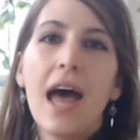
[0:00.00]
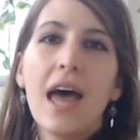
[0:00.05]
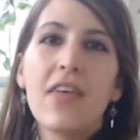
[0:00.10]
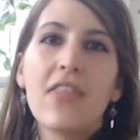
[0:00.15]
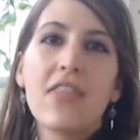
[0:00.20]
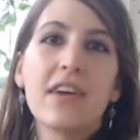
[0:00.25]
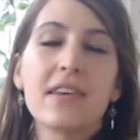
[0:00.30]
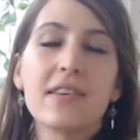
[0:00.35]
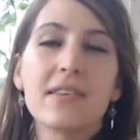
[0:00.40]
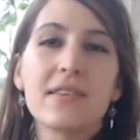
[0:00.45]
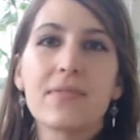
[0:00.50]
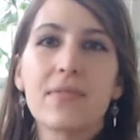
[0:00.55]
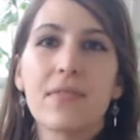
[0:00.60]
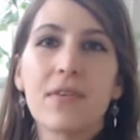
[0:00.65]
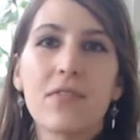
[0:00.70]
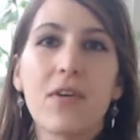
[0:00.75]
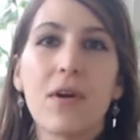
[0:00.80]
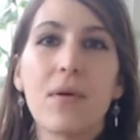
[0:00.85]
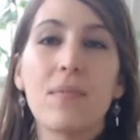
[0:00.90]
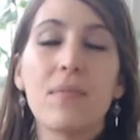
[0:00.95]
things
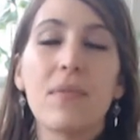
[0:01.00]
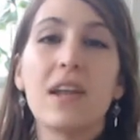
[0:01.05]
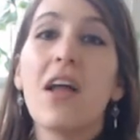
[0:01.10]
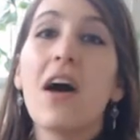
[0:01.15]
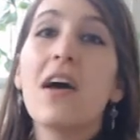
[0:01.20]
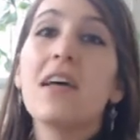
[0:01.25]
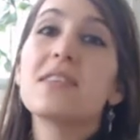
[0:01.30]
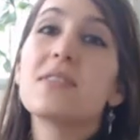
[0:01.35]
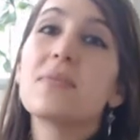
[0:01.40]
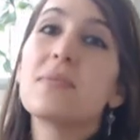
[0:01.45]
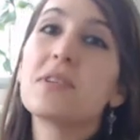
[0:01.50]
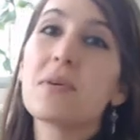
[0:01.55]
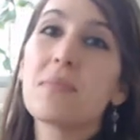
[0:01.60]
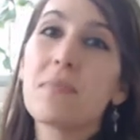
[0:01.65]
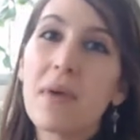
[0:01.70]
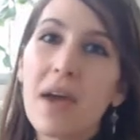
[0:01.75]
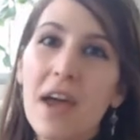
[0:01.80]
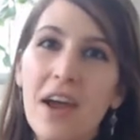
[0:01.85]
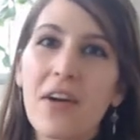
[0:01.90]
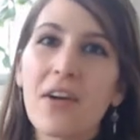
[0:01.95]
from not so much a
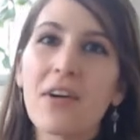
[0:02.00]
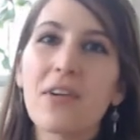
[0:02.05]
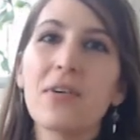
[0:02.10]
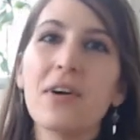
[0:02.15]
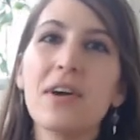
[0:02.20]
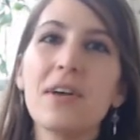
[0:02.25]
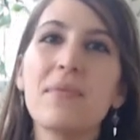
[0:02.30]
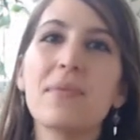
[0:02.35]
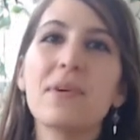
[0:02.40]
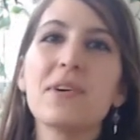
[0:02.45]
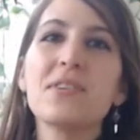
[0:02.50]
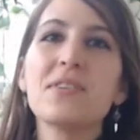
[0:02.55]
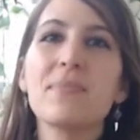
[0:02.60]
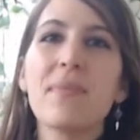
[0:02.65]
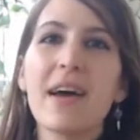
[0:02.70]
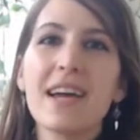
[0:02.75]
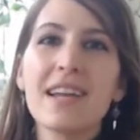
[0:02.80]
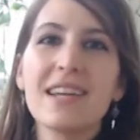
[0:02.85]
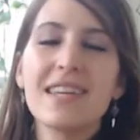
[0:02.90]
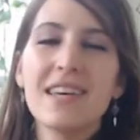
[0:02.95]
paranoid
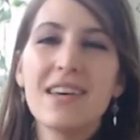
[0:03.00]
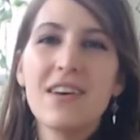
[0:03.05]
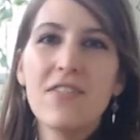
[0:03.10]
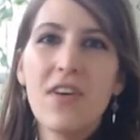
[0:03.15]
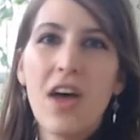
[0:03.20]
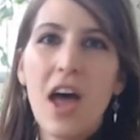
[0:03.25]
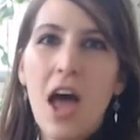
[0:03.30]
perspective,